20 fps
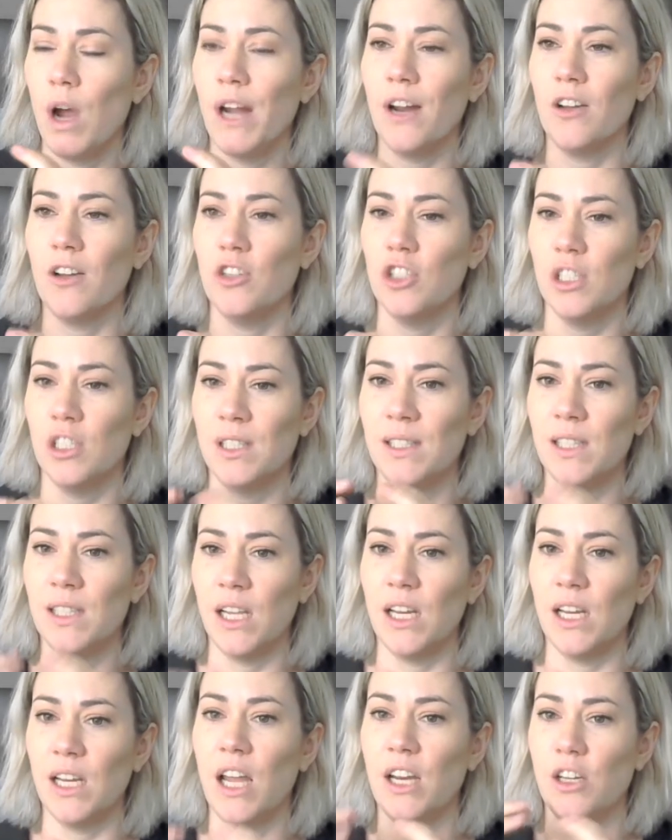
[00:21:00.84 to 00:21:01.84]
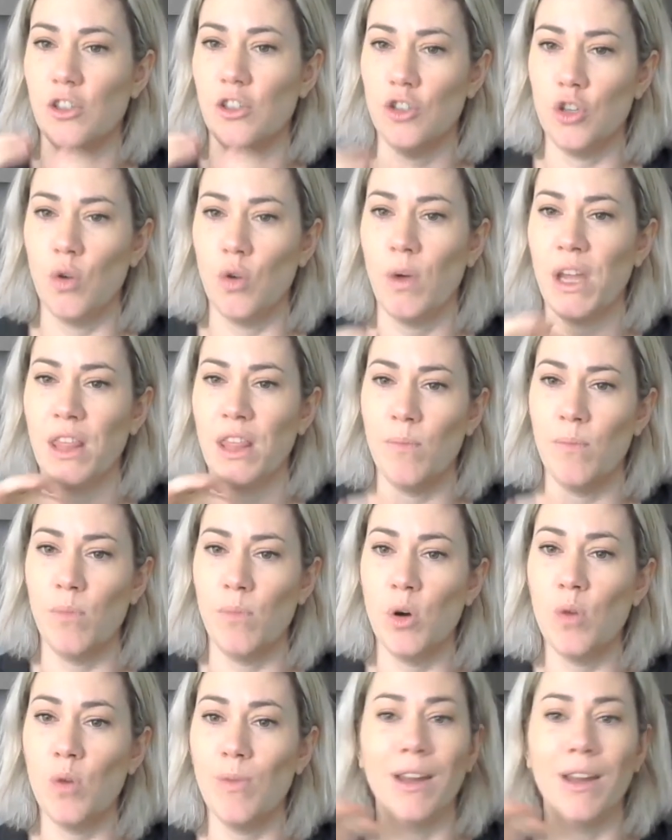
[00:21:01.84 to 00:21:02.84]
not just sit and enjoy in the
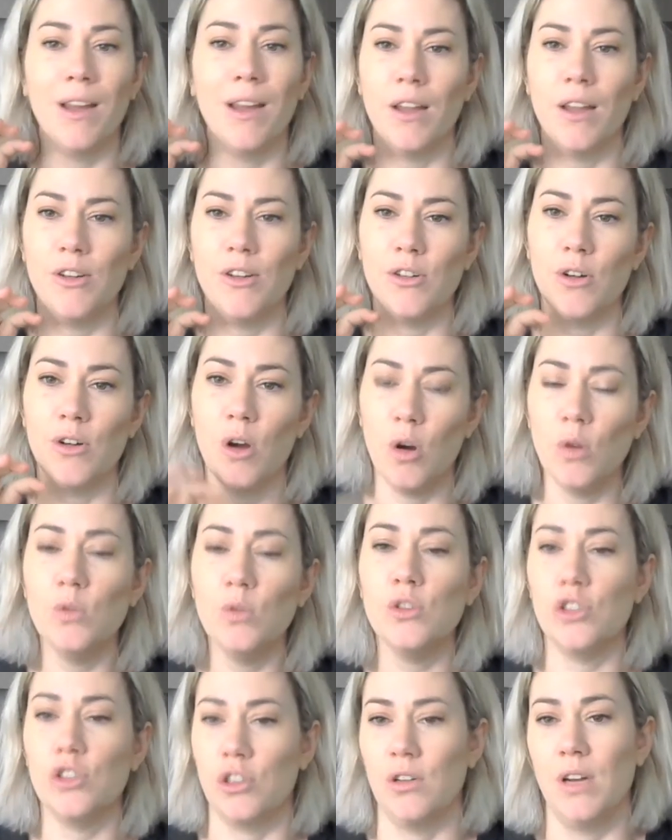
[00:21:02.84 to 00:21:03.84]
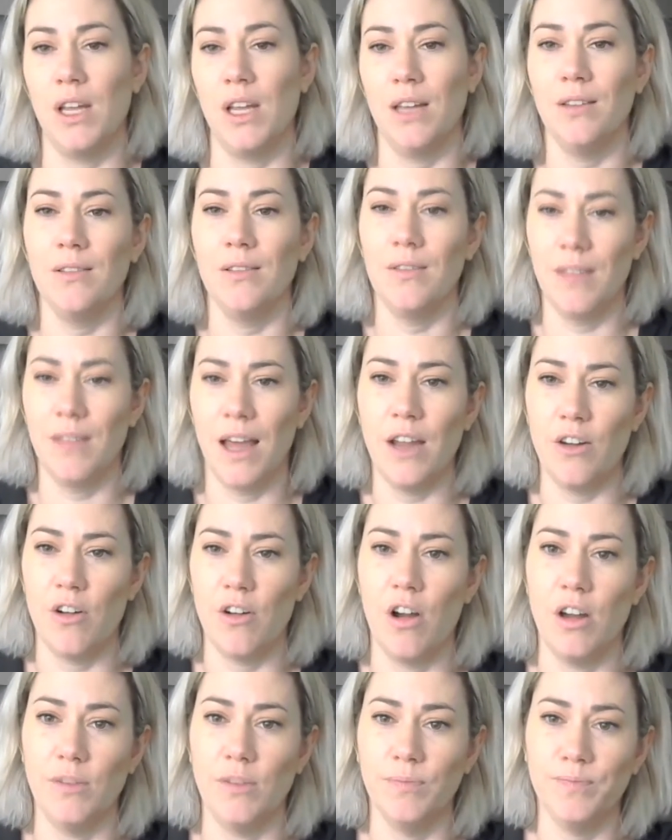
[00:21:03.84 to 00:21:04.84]
moment and your own journey that you're
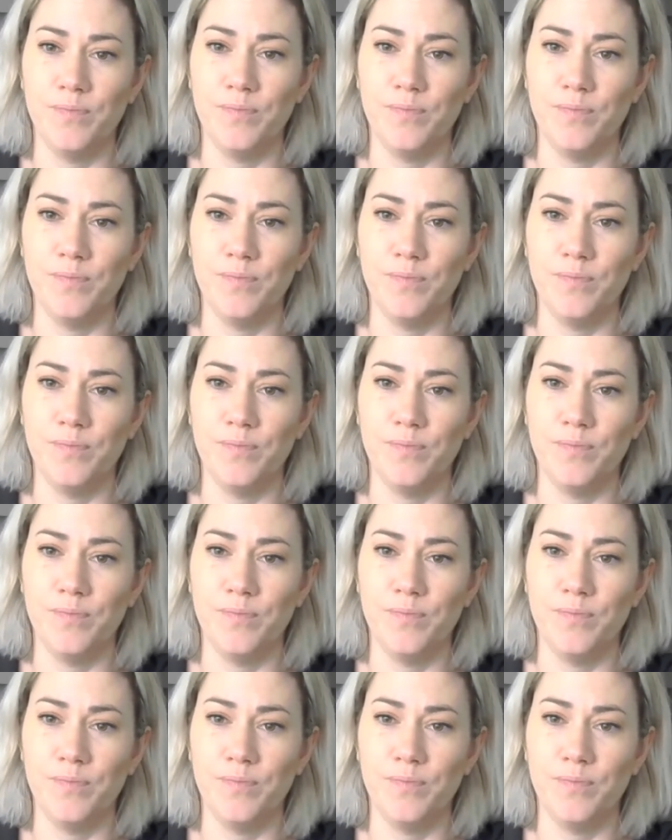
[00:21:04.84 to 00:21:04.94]
on?